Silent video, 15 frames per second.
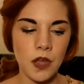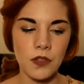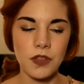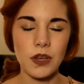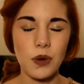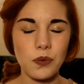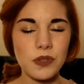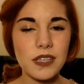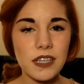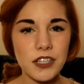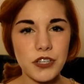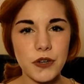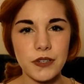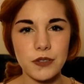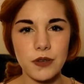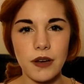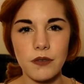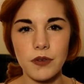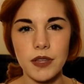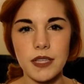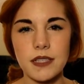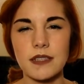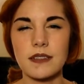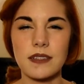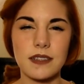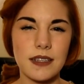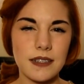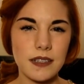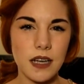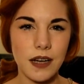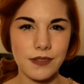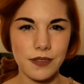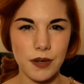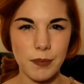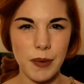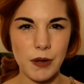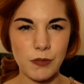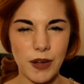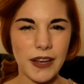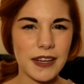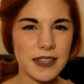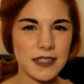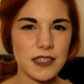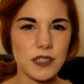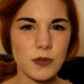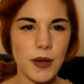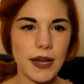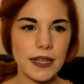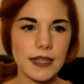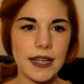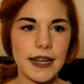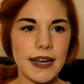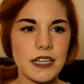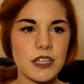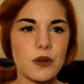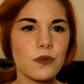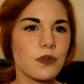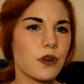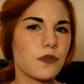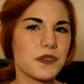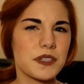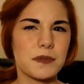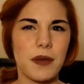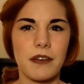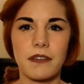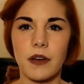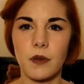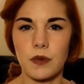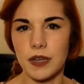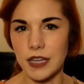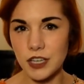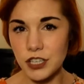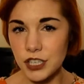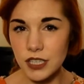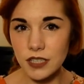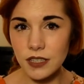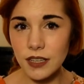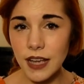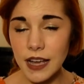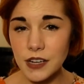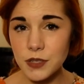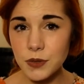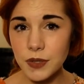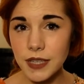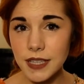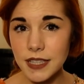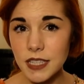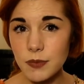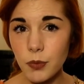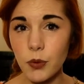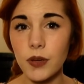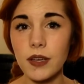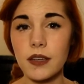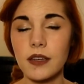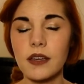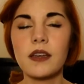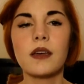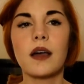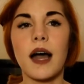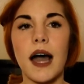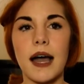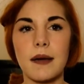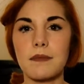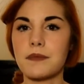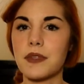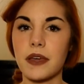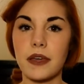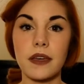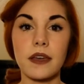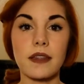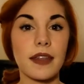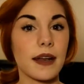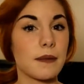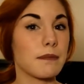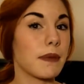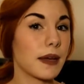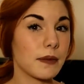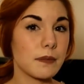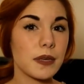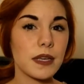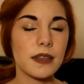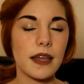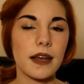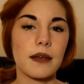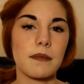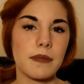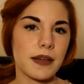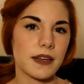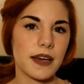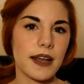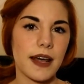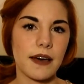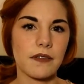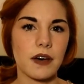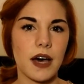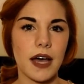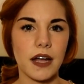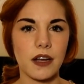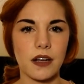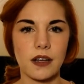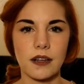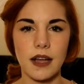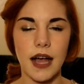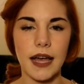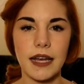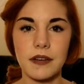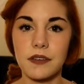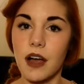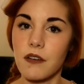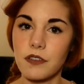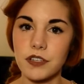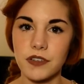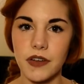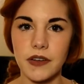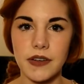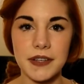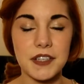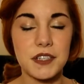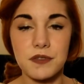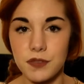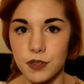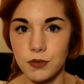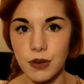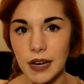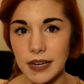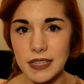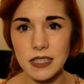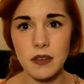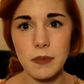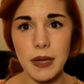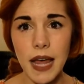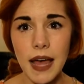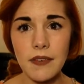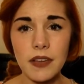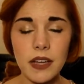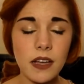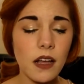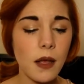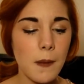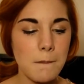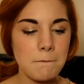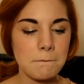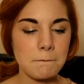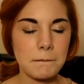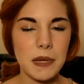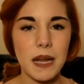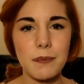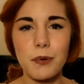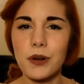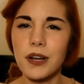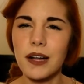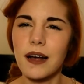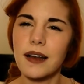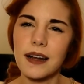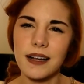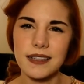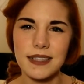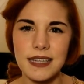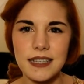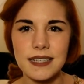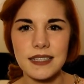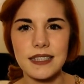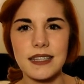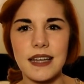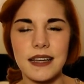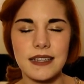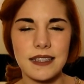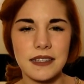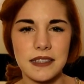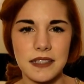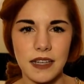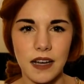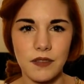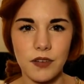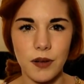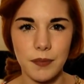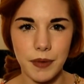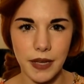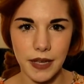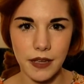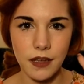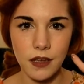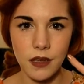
The only issue I do have with this is it doesn't cover up my redness as well, and I don't know if it's my foundation actually at this point. I'm thinking that it might be that I might not have a high enough coverage foundation for the redness I've been having, but I put it on and I tend to see that it doesn't cover up my